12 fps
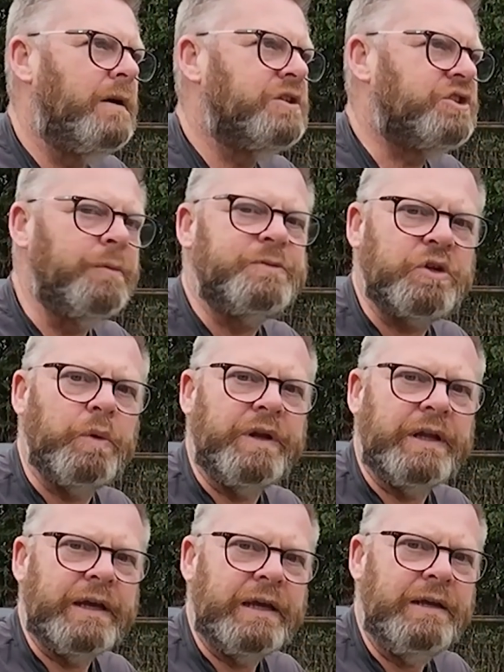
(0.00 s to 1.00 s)

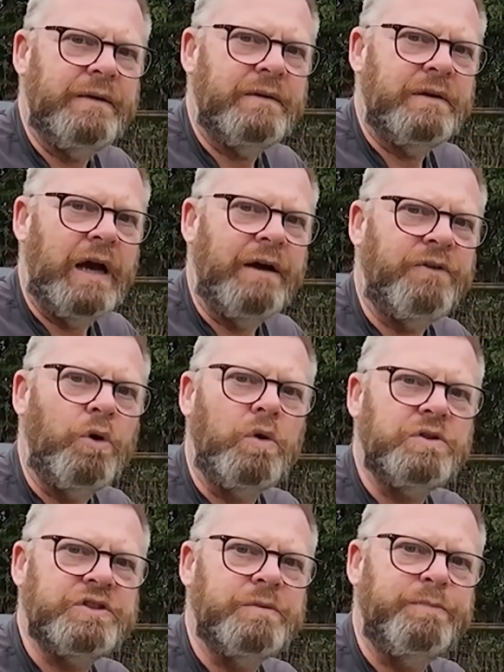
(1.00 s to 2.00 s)
subsequently, I've
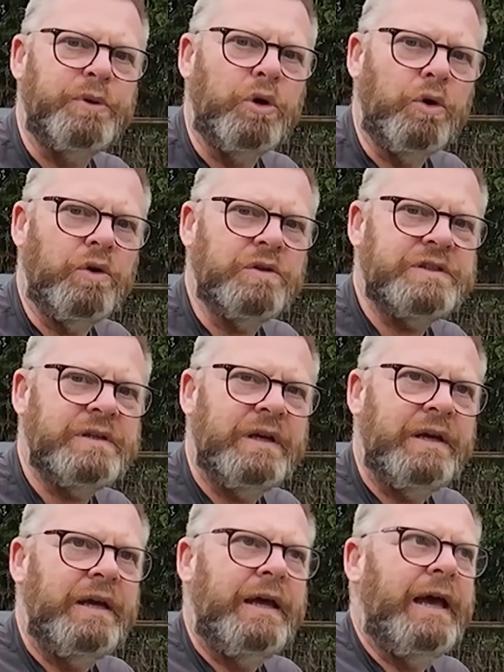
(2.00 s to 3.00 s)
also bought
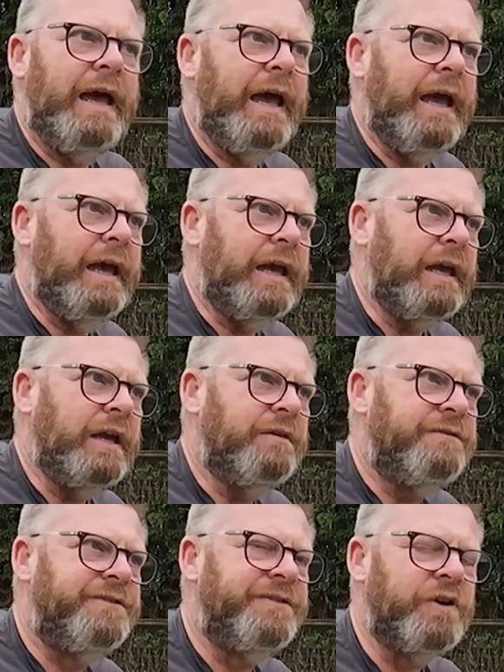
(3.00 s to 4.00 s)
a
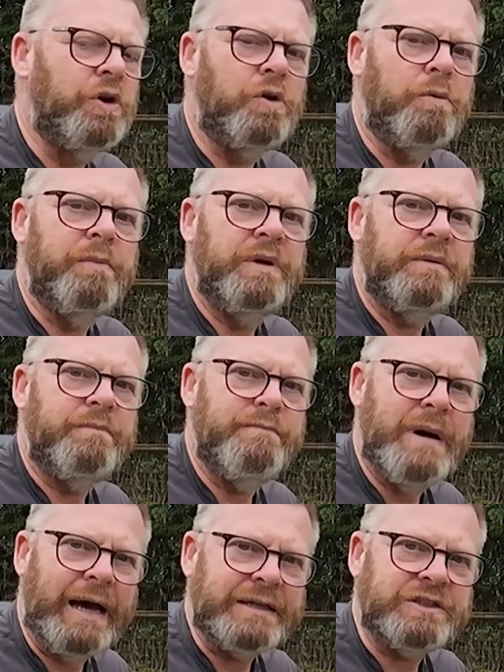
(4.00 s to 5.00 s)
foam
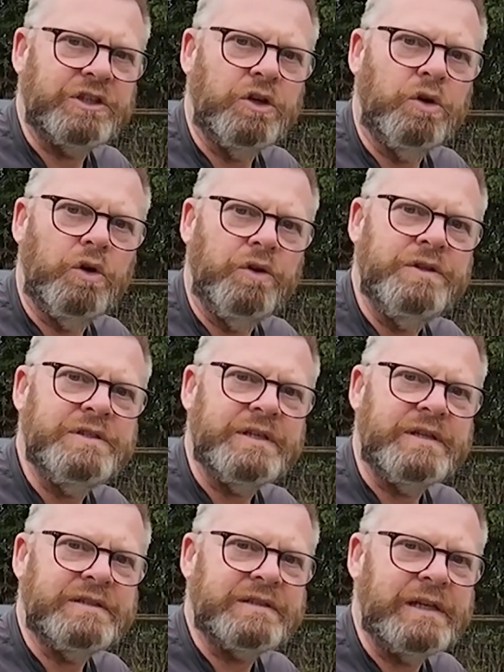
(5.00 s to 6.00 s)
mat to go under
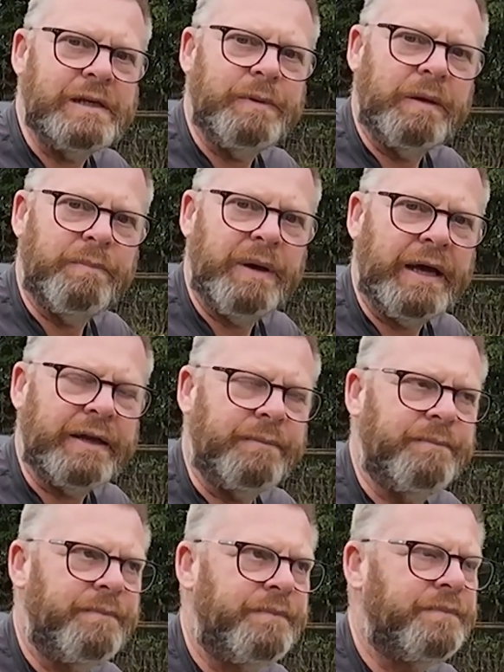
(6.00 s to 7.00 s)
the sleeping pad.
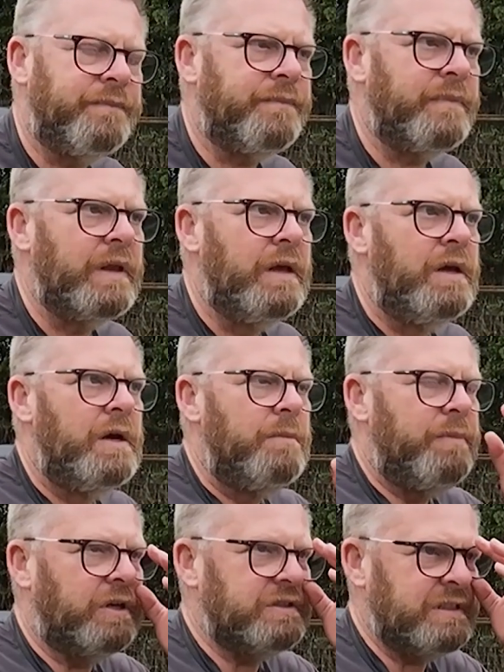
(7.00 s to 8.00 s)

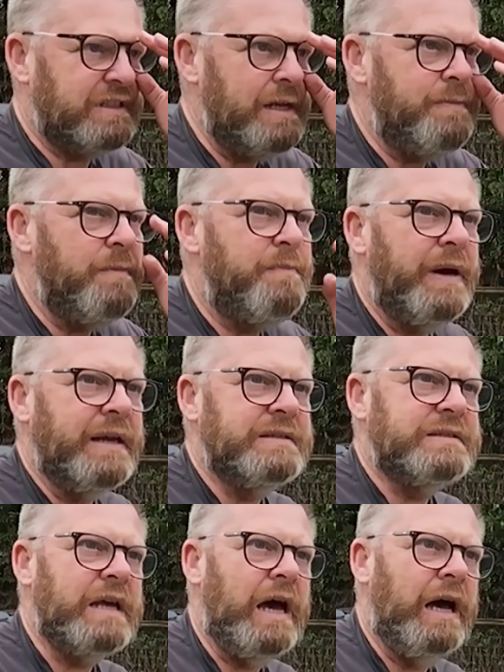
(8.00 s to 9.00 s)
Because the sleeping
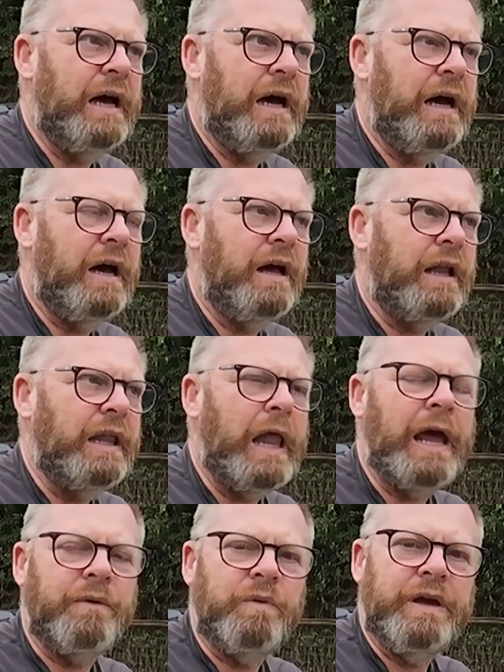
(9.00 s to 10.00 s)
pads are
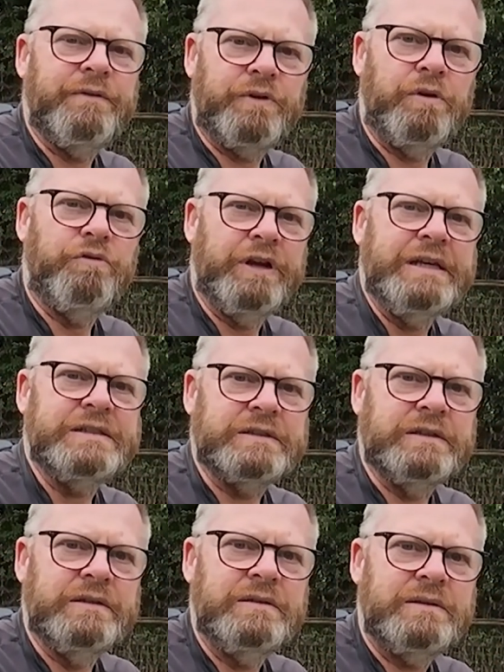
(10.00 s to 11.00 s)
lightweight for a
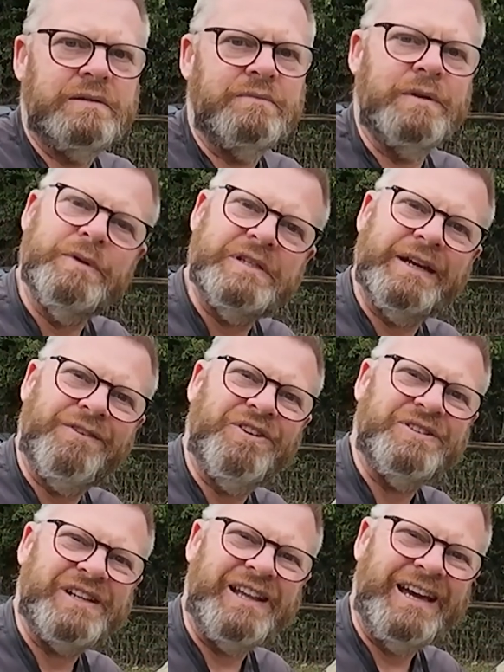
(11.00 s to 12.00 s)
reason, the
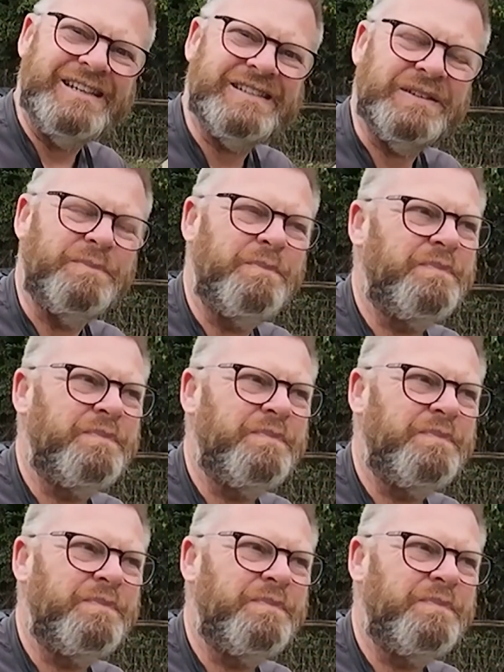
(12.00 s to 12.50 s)
materials are lighter.